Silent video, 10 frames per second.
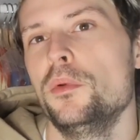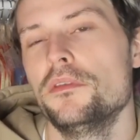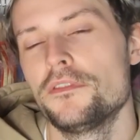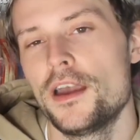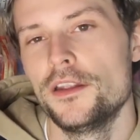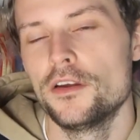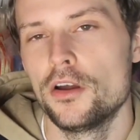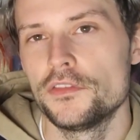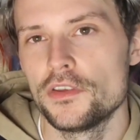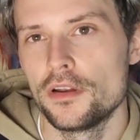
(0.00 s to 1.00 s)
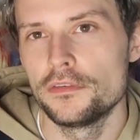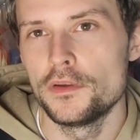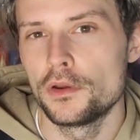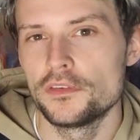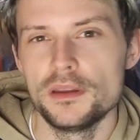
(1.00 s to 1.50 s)
with Feyenoord sort of
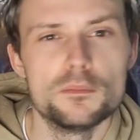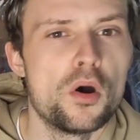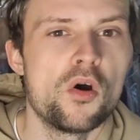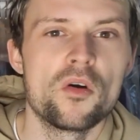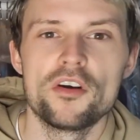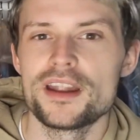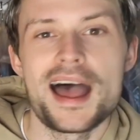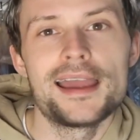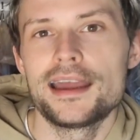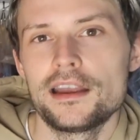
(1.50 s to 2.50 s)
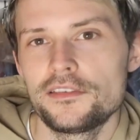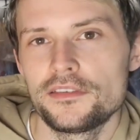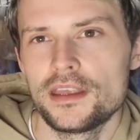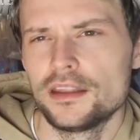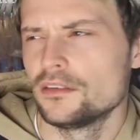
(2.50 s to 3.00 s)
focusing more on
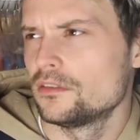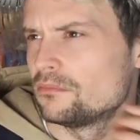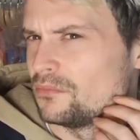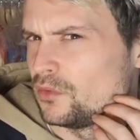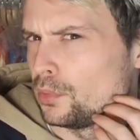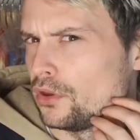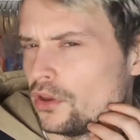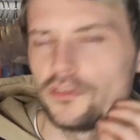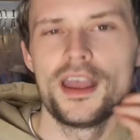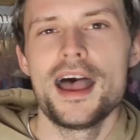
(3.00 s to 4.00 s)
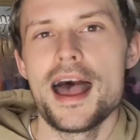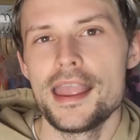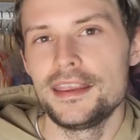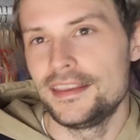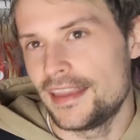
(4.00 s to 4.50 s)
Ajax and Spurs, I